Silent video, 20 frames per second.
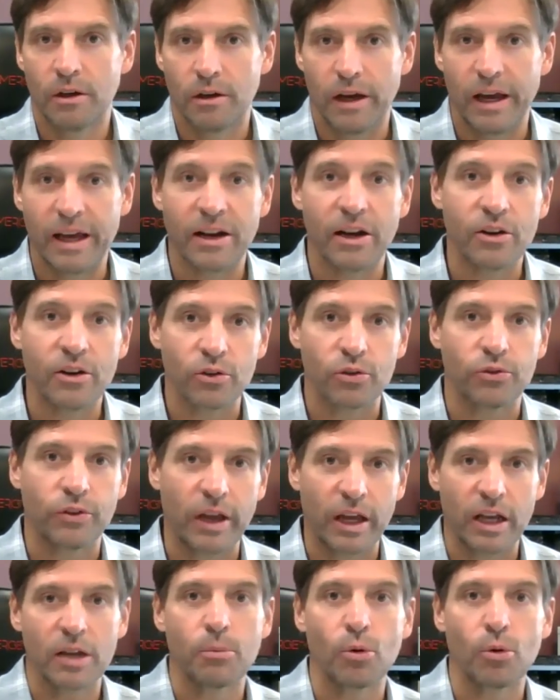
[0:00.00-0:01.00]
an
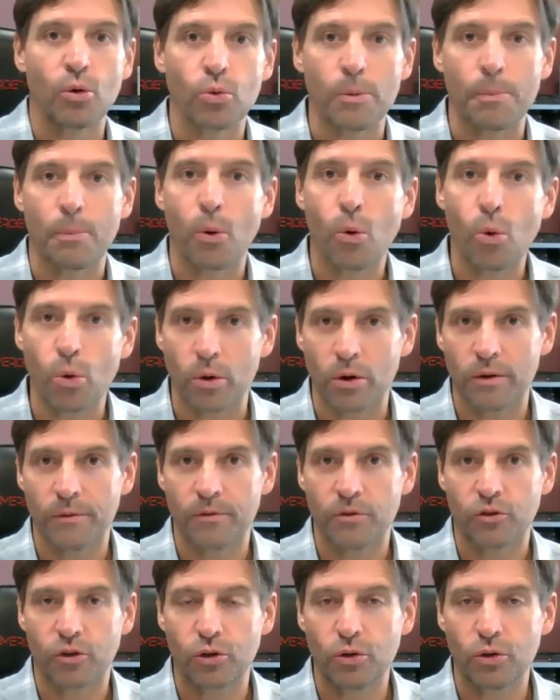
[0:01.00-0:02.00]
understandable report
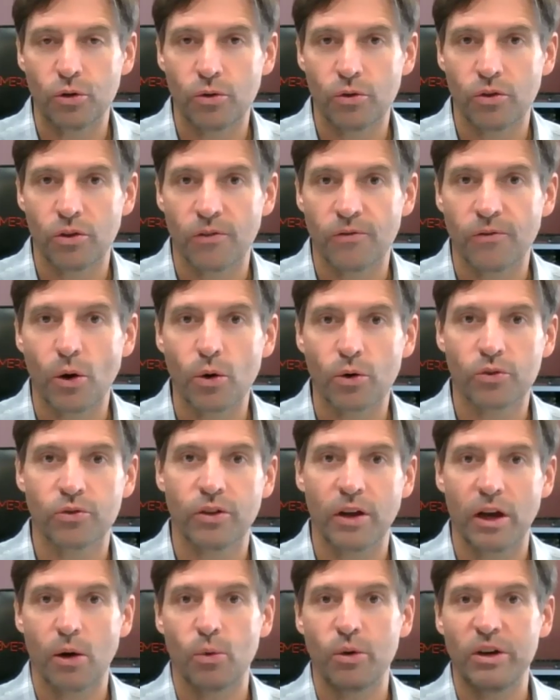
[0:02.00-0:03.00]
to the folks
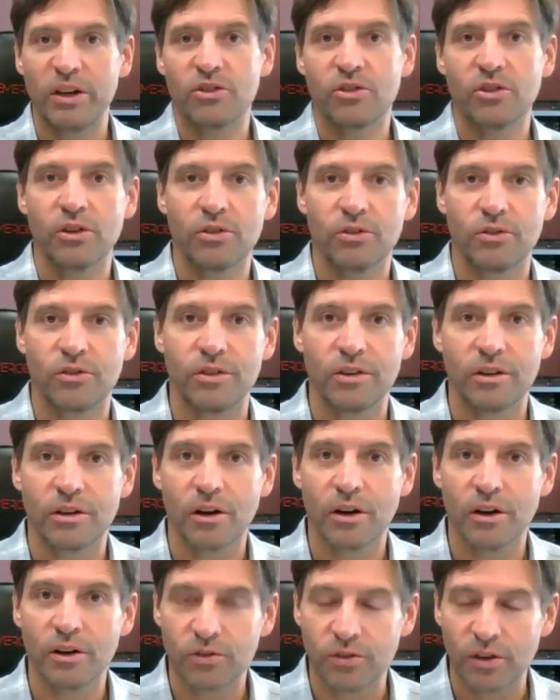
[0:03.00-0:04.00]
that we just did
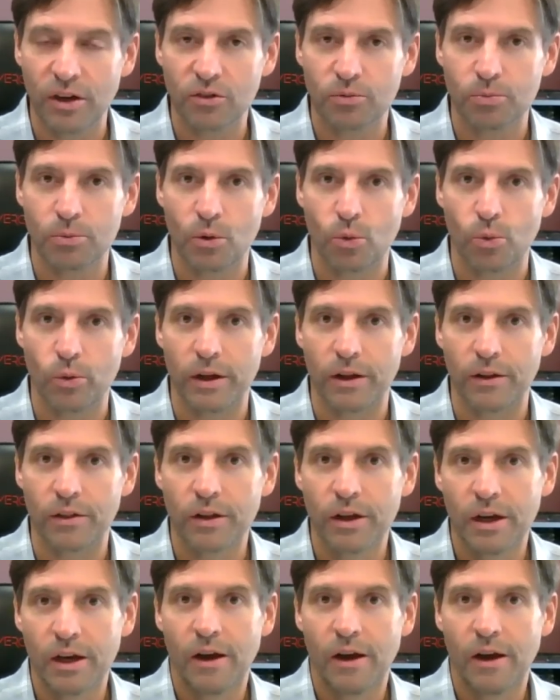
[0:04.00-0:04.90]
our assessment with.